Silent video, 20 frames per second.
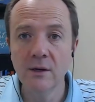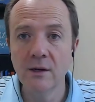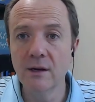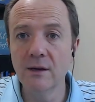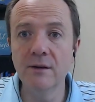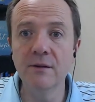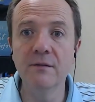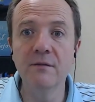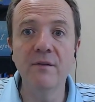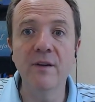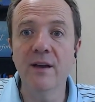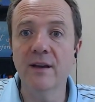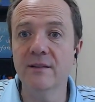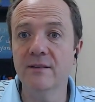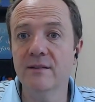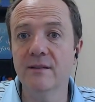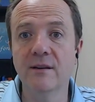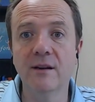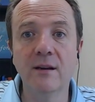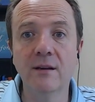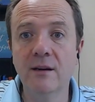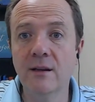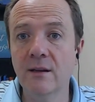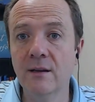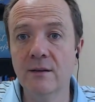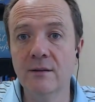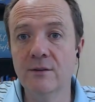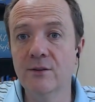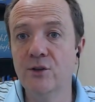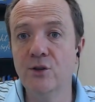an event and I
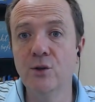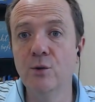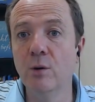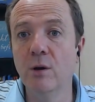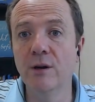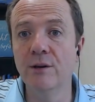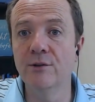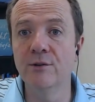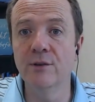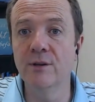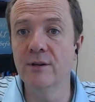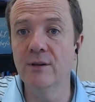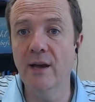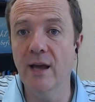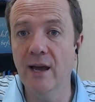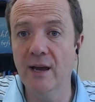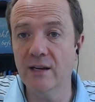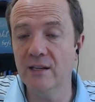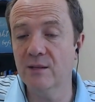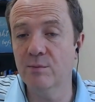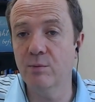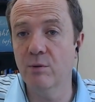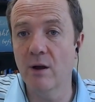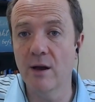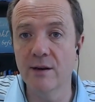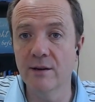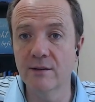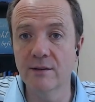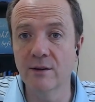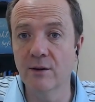need two hundred X
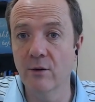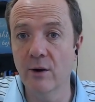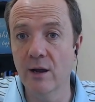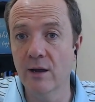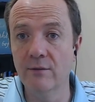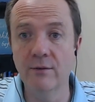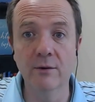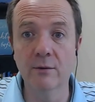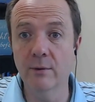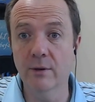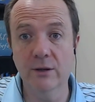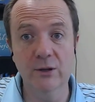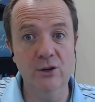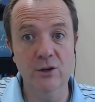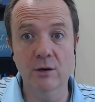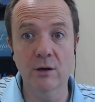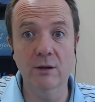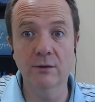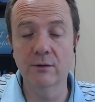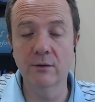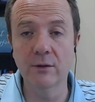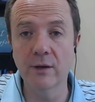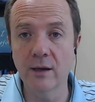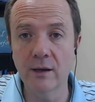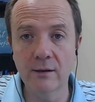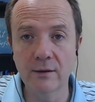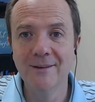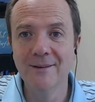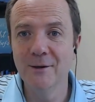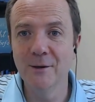product engraved. You can be like, sure, I'll do that.
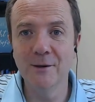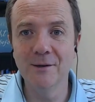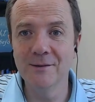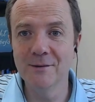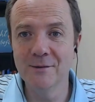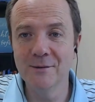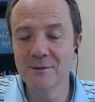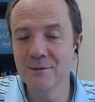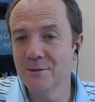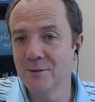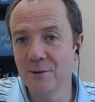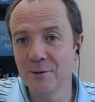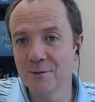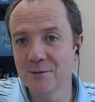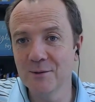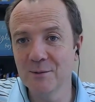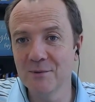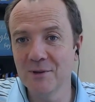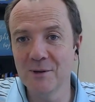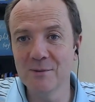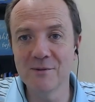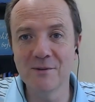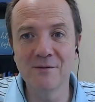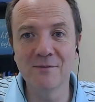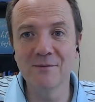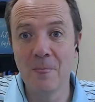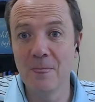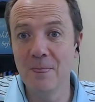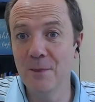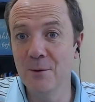And, you know, sometimes
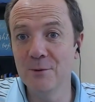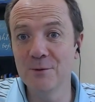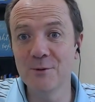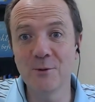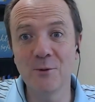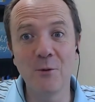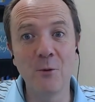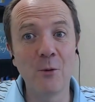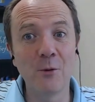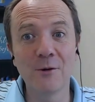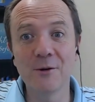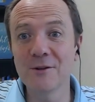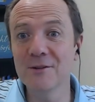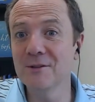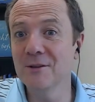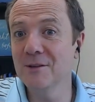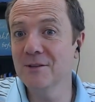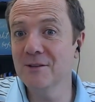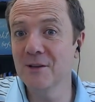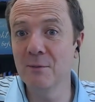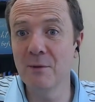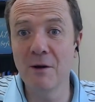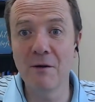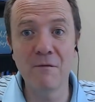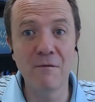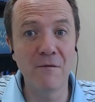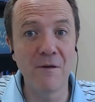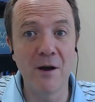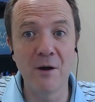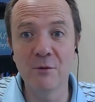I've, those are orders that somehow
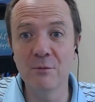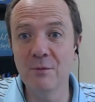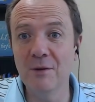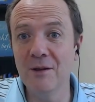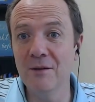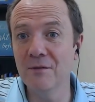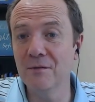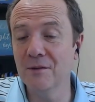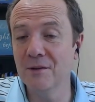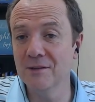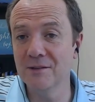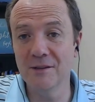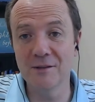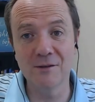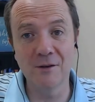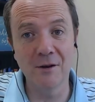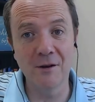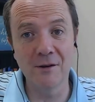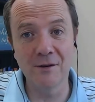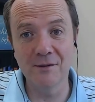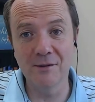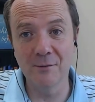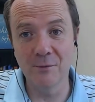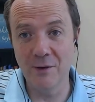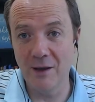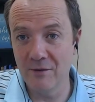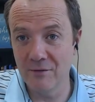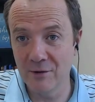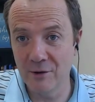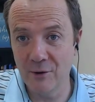found me because they saw that we
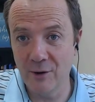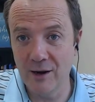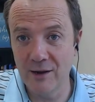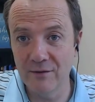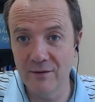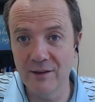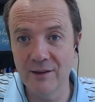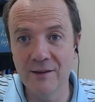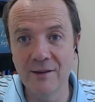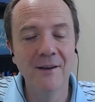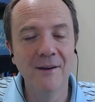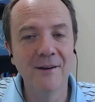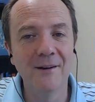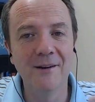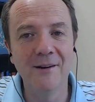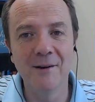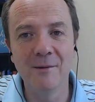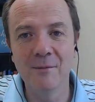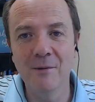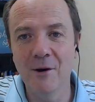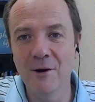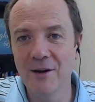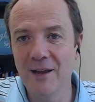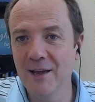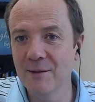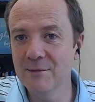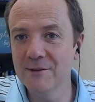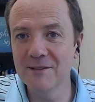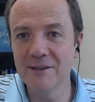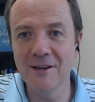have engraving um, on
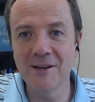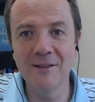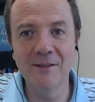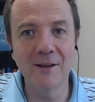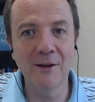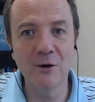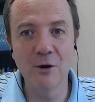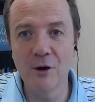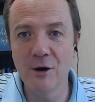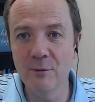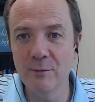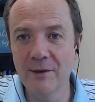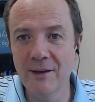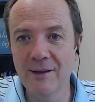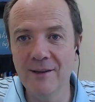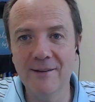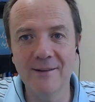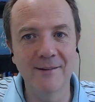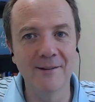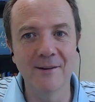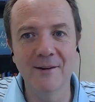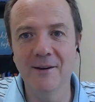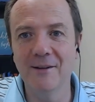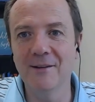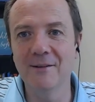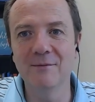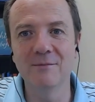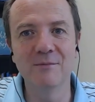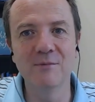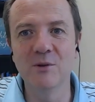Amazon. They call me and I
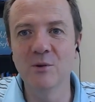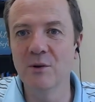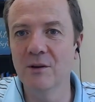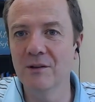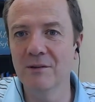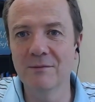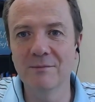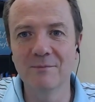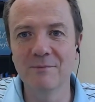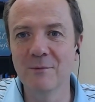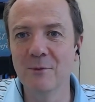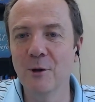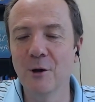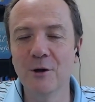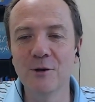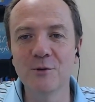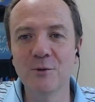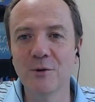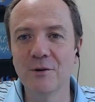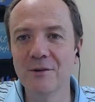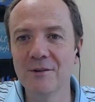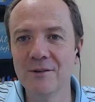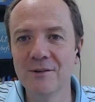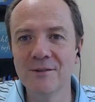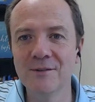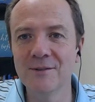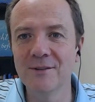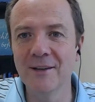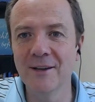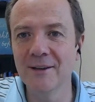get doing large
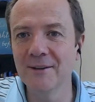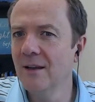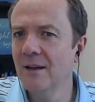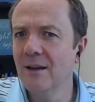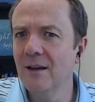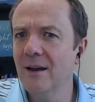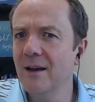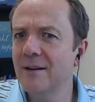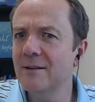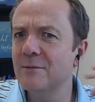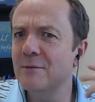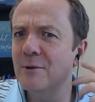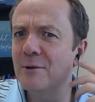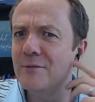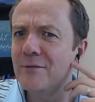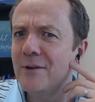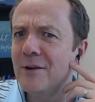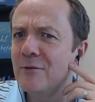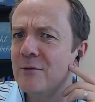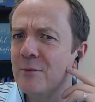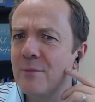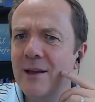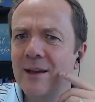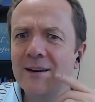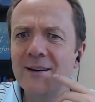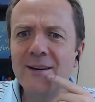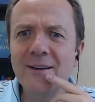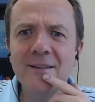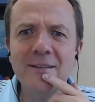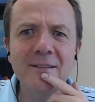orders that I don't know if they ever made
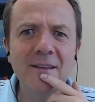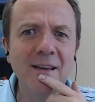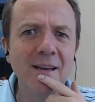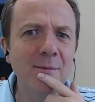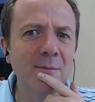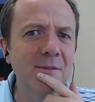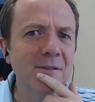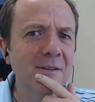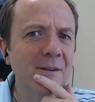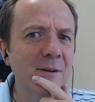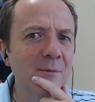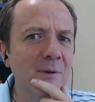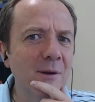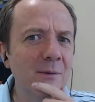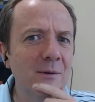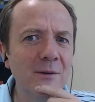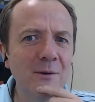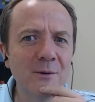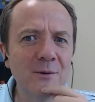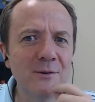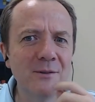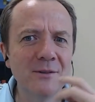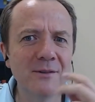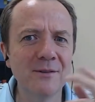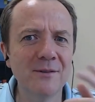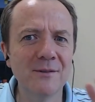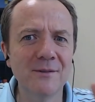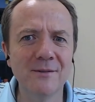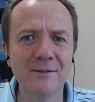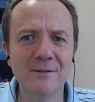it into Amazon. Maybe they were
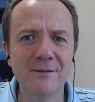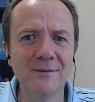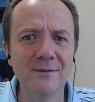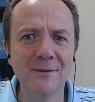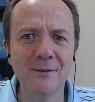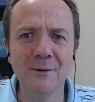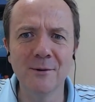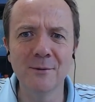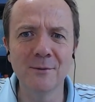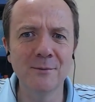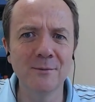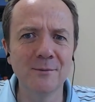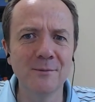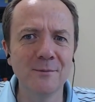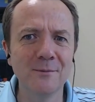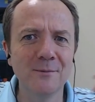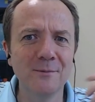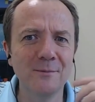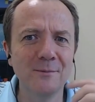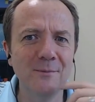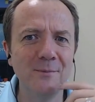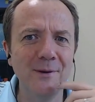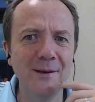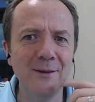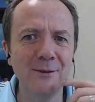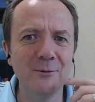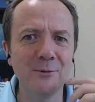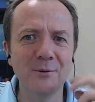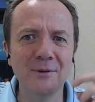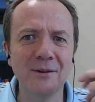just, you know, paid
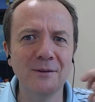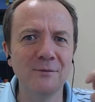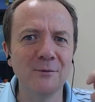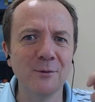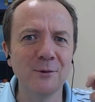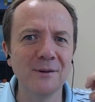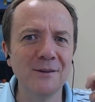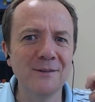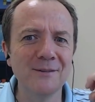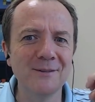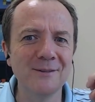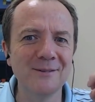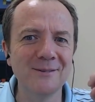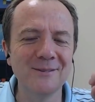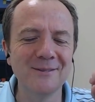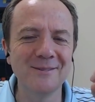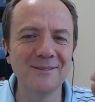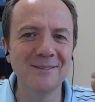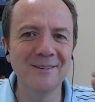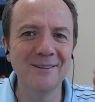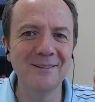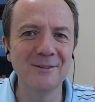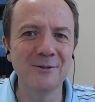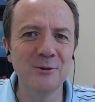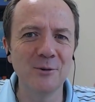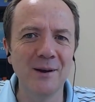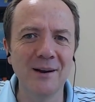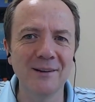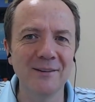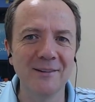through an invoice
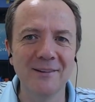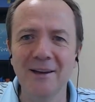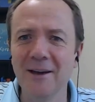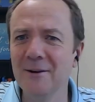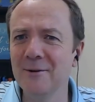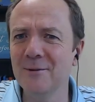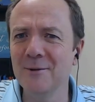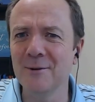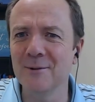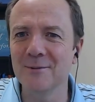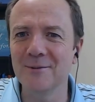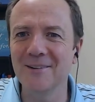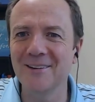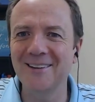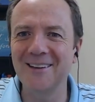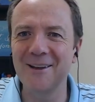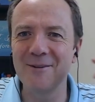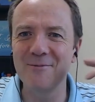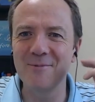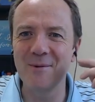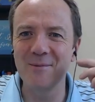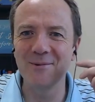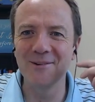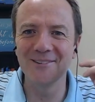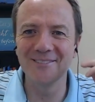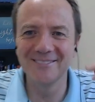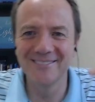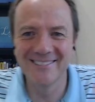directly. I don't know. I can't remember.